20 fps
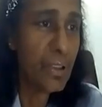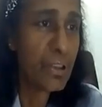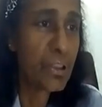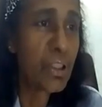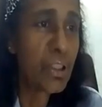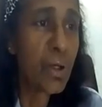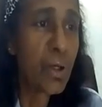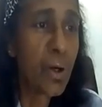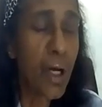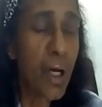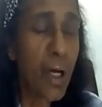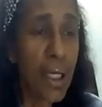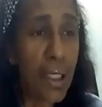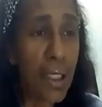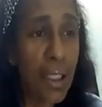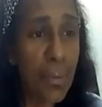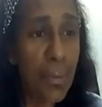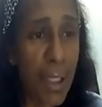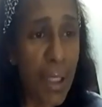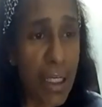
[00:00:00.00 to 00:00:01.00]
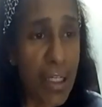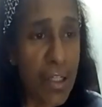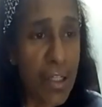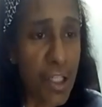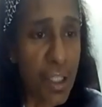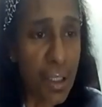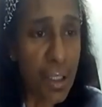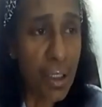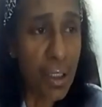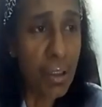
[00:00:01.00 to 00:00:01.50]
So in
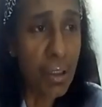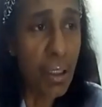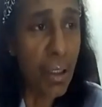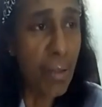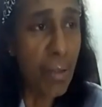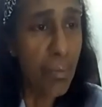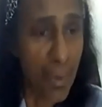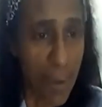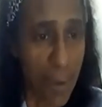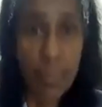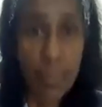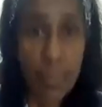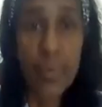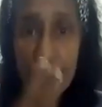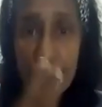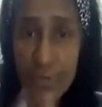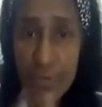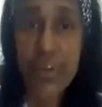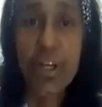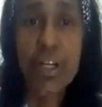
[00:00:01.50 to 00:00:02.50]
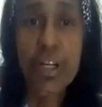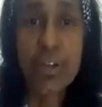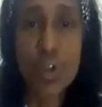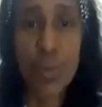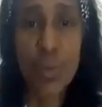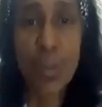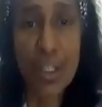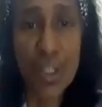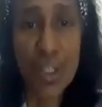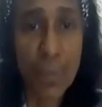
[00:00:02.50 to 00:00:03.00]
Malaysia, I'm referring to
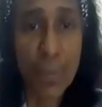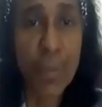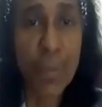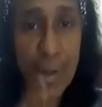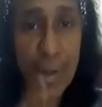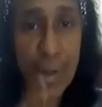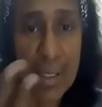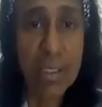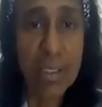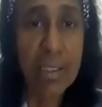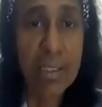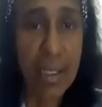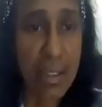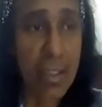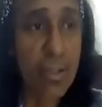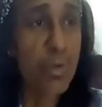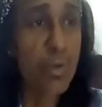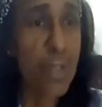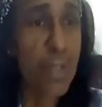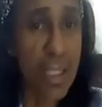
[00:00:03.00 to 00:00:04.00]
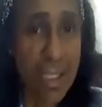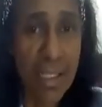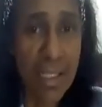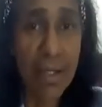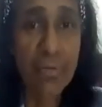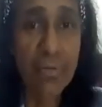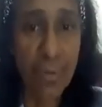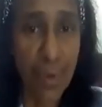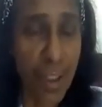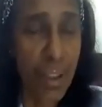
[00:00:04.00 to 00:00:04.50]
Malaysia because these are students
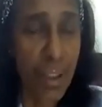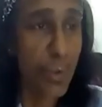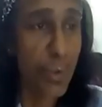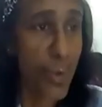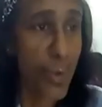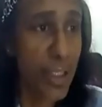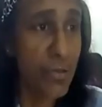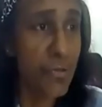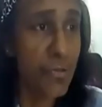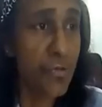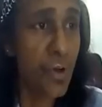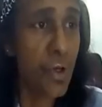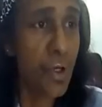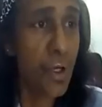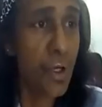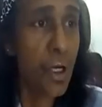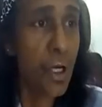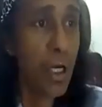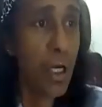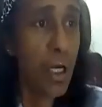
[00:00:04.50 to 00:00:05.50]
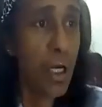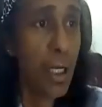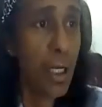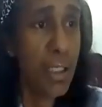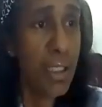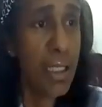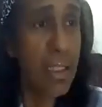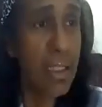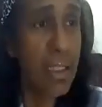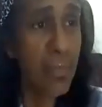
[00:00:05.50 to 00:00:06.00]
I've worked with.
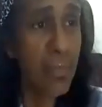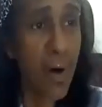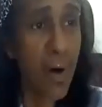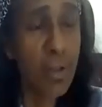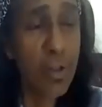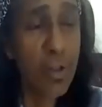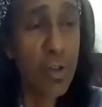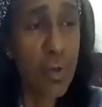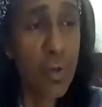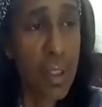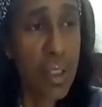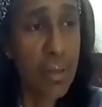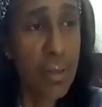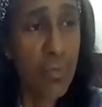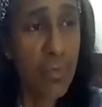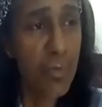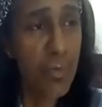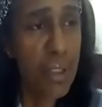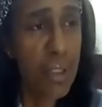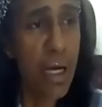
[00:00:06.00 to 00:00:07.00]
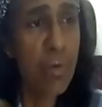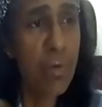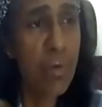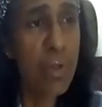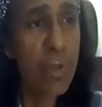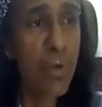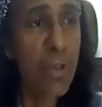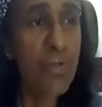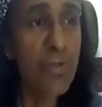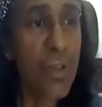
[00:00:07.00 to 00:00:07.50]
It is more to sounds
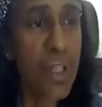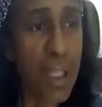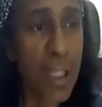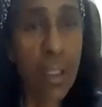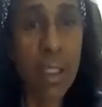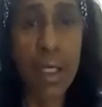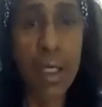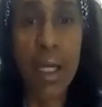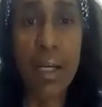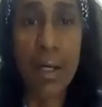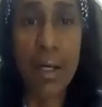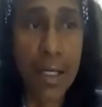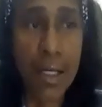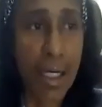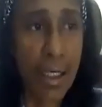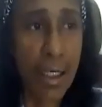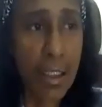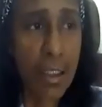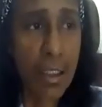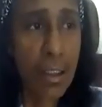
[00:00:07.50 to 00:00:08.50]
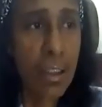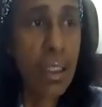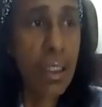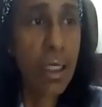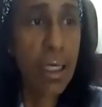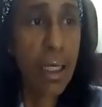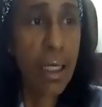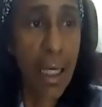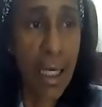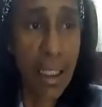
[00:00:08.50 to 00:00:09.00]
with T and D,
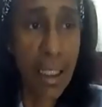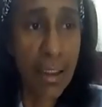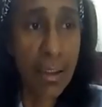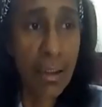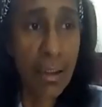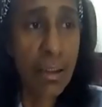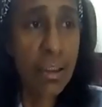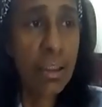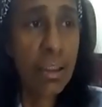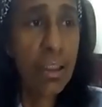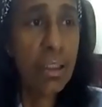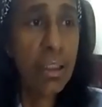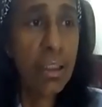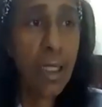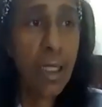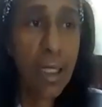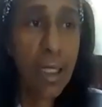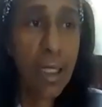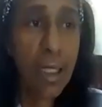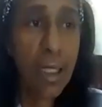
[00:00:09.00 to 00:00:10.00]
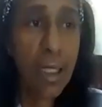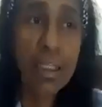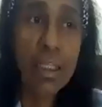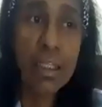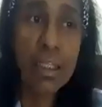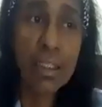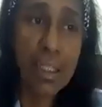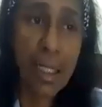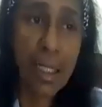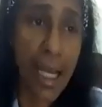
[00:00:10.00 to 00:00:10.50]
L,
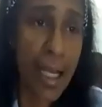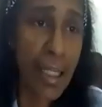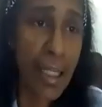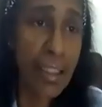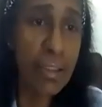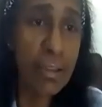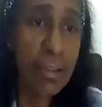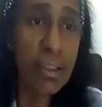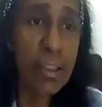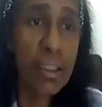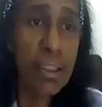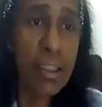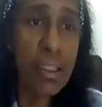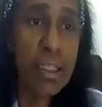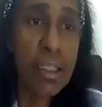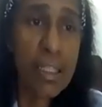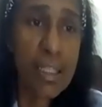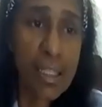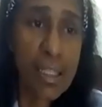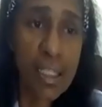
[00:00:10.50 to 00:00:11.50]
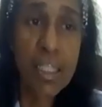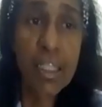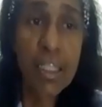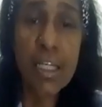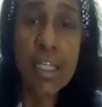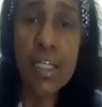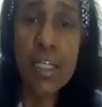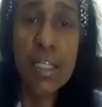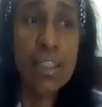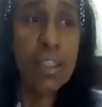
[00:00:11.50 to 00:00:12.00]
and N,
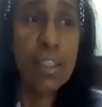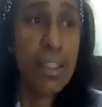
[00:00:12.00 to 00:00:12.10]
T.